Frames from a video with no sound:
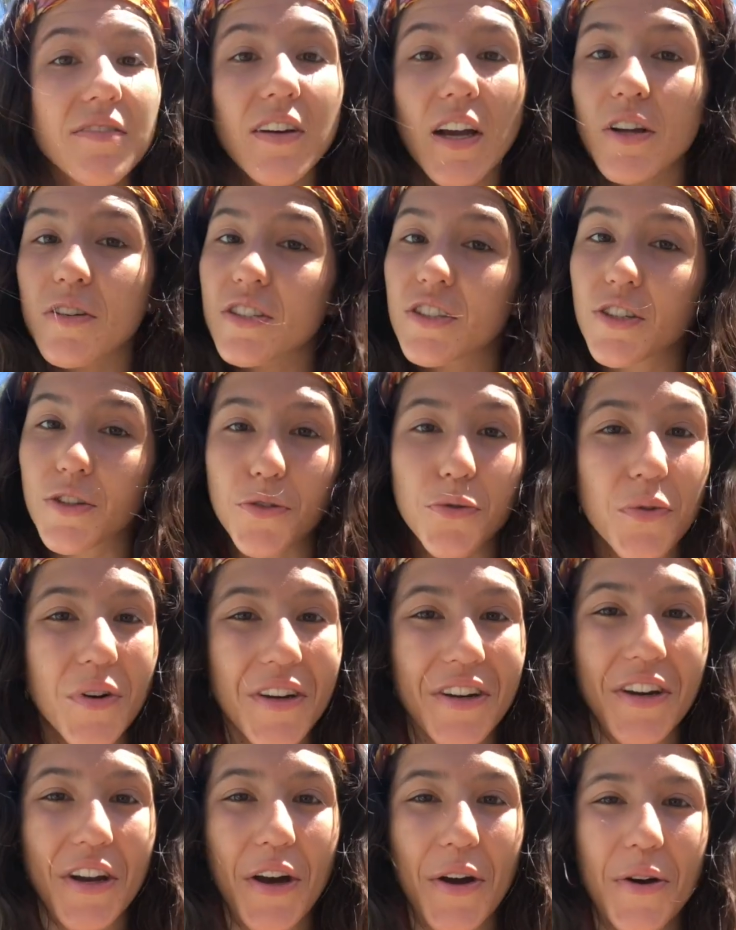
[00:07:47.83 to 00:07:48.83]
I do want
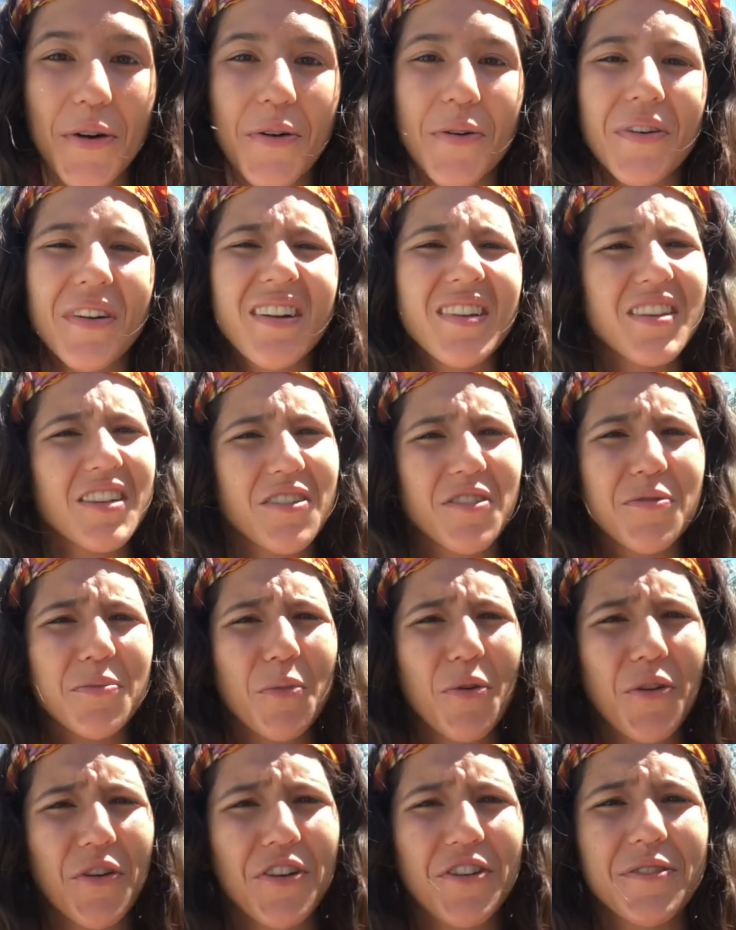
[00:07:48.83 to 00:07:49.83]
to go a little
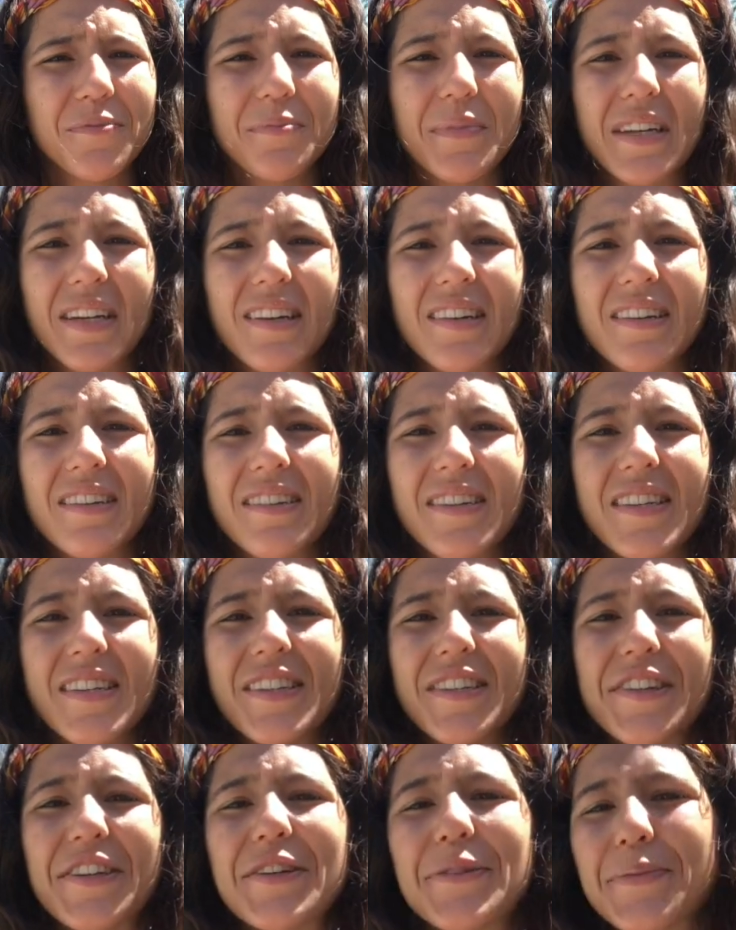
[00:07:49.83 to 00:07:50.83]
more, because,
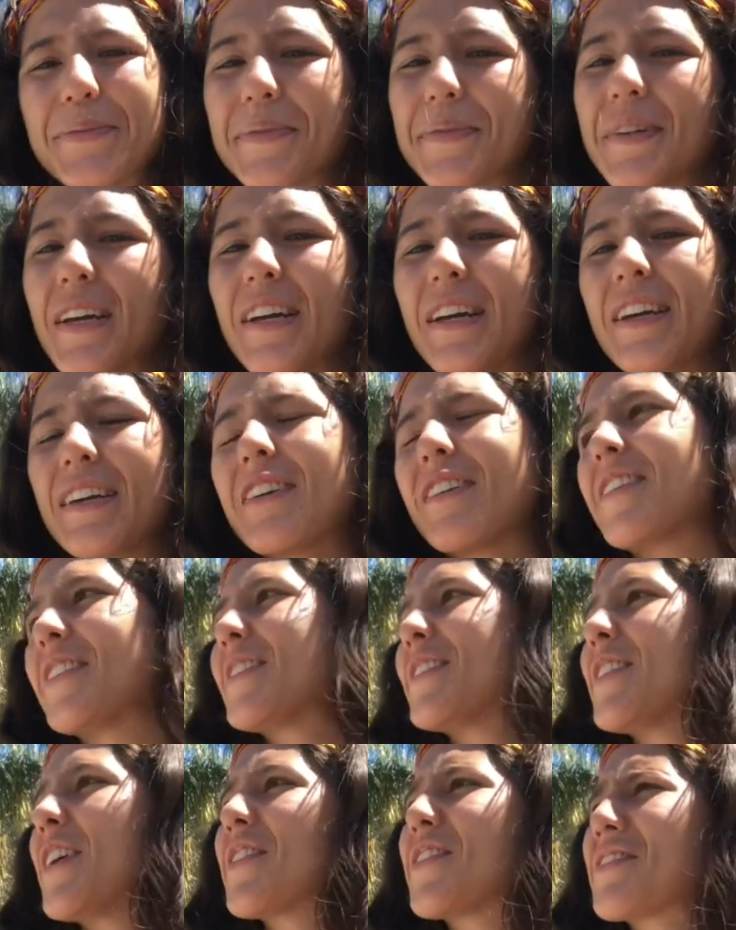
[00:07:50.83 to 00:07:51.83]
there's
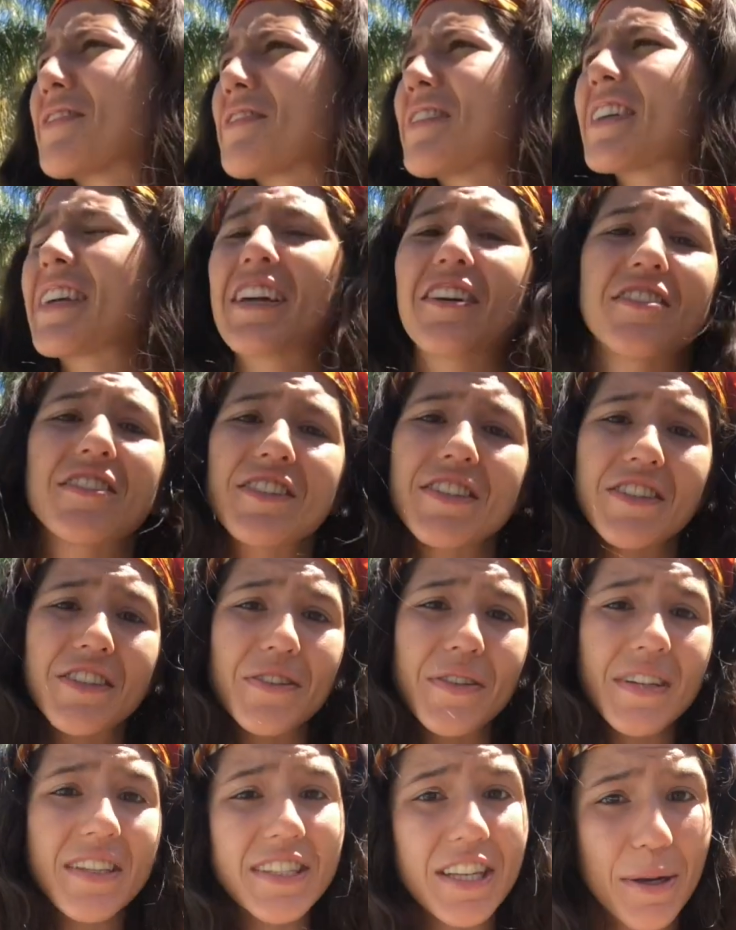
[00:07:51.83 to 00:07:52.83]
nothing really else to do
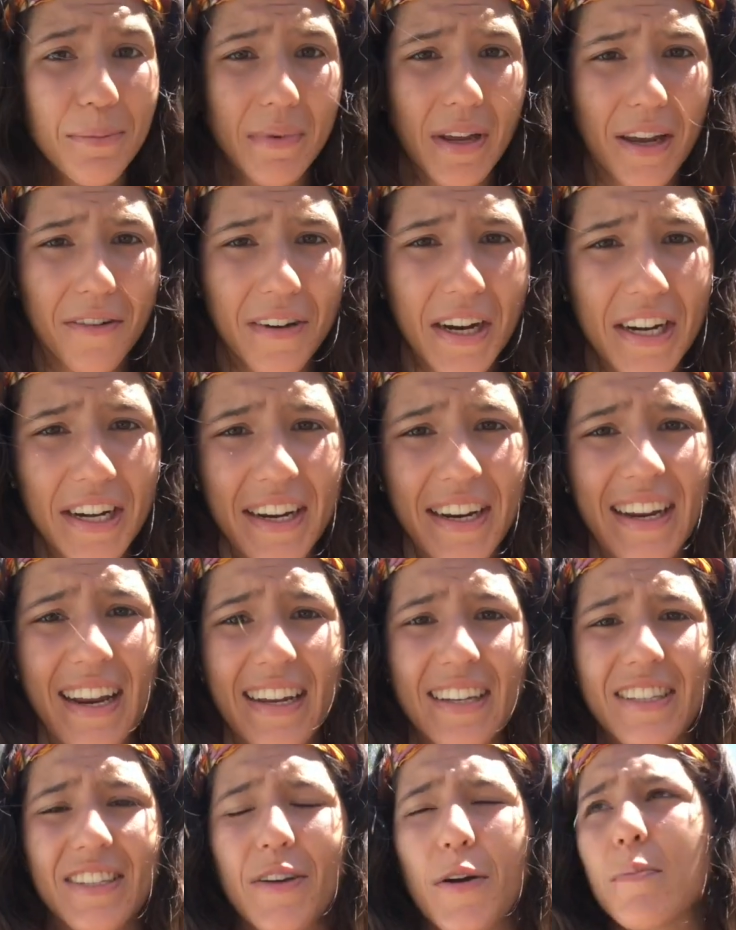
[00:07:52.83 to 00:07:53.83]
except get ready,
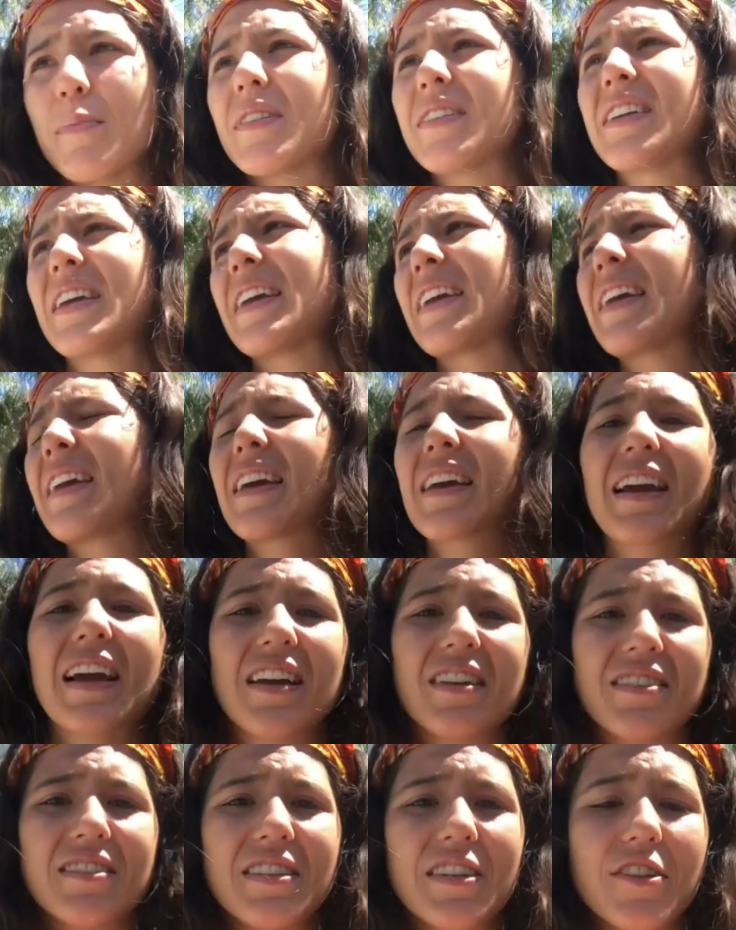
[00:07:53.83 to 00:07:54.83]
and so I've been taking it kind
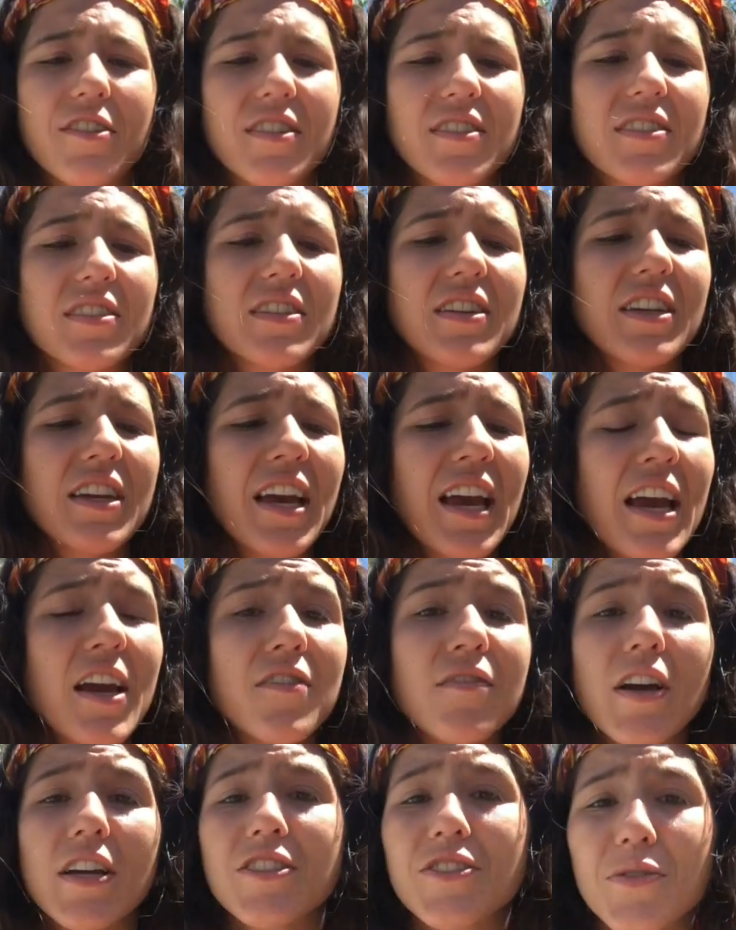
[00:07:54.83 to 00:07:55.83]
of seriously.
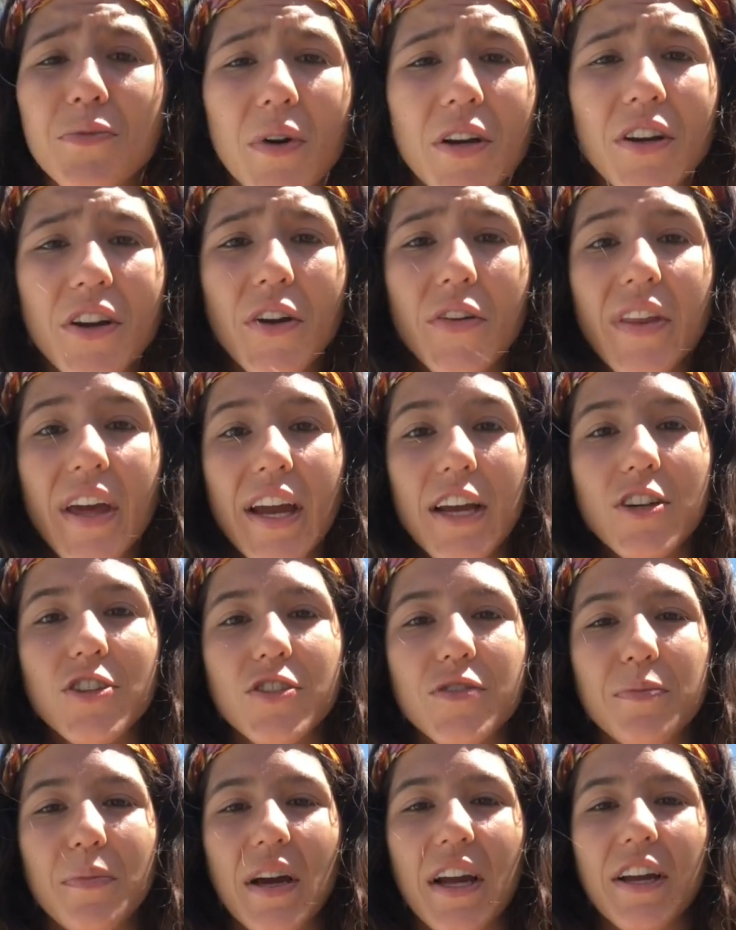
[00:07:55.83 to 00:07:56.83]
If I do want to go the
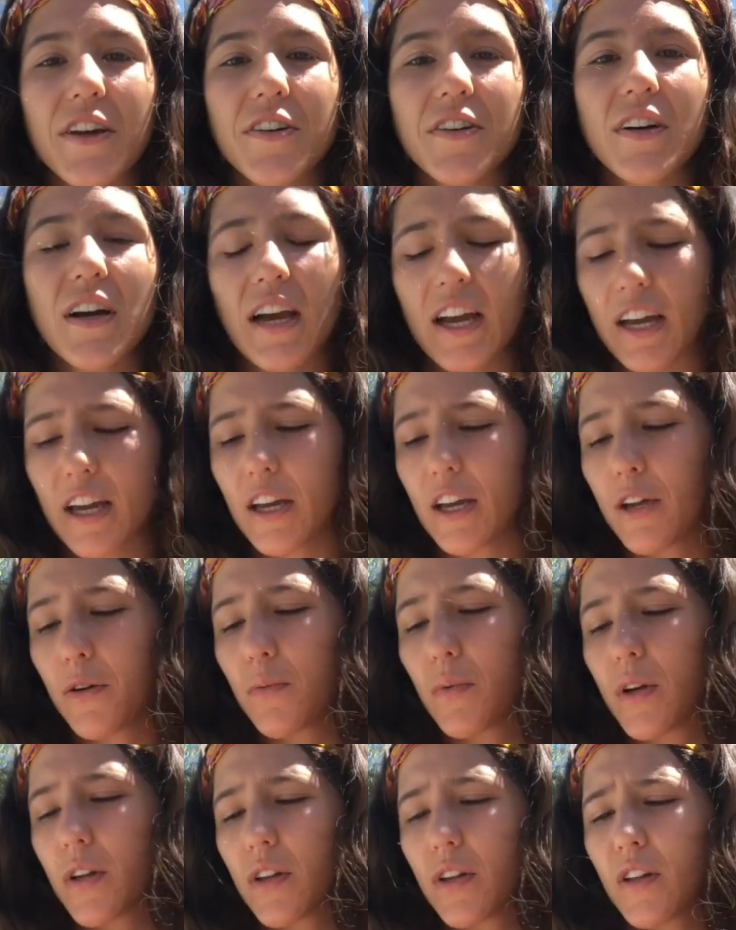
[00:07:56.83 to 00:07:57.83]
extra mile, I
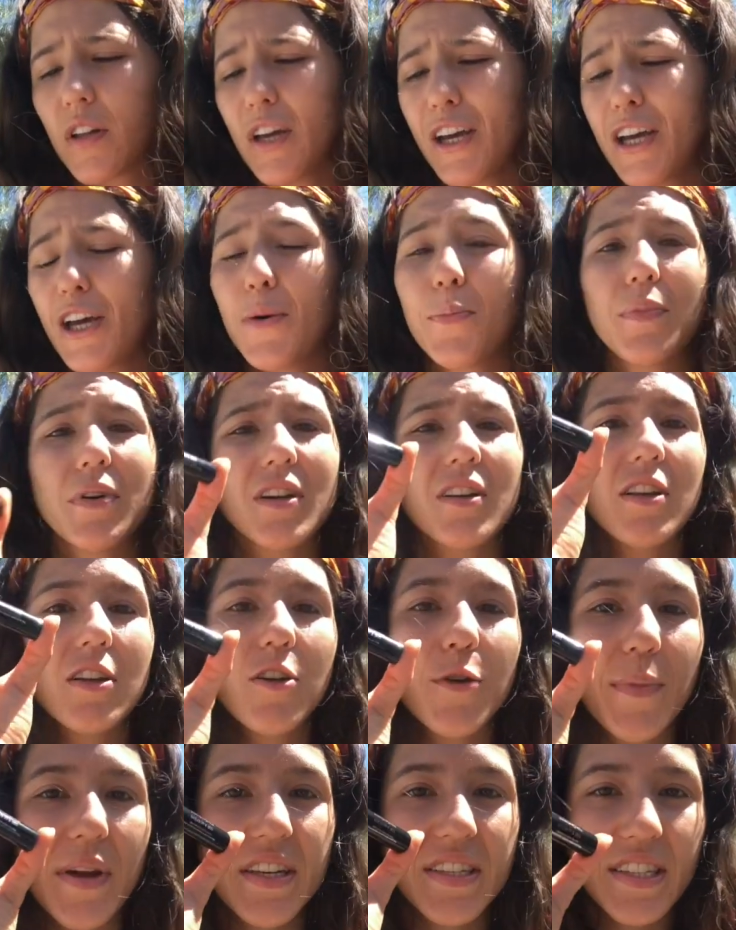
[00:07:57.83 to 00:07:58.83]
will put a
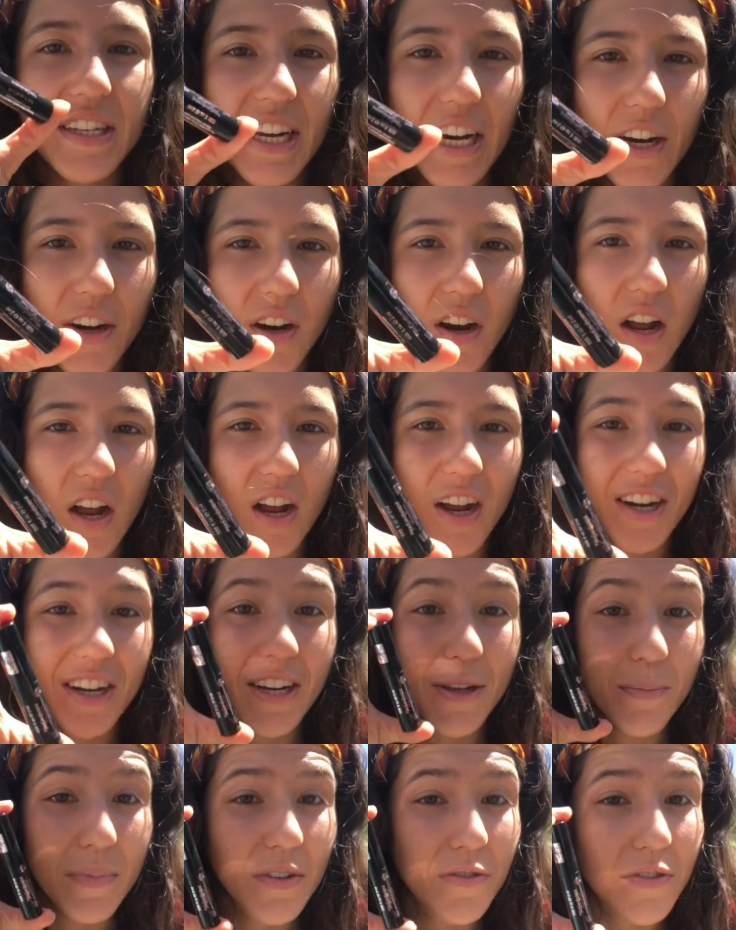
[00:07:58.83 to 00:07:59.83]
little mascara on.
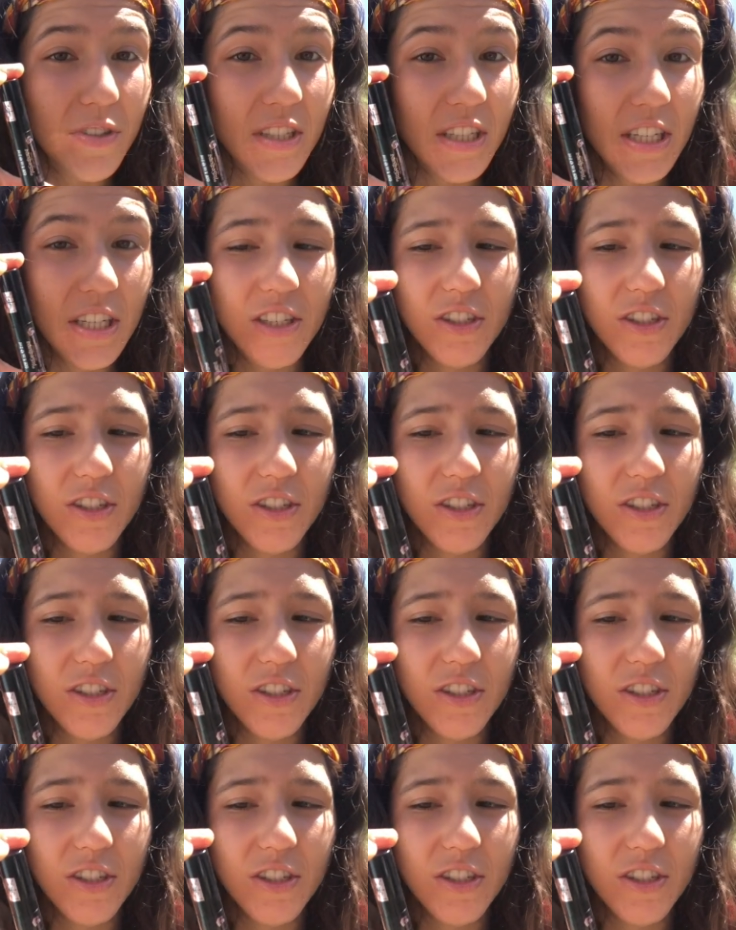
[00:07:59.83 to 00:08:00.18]
I've been really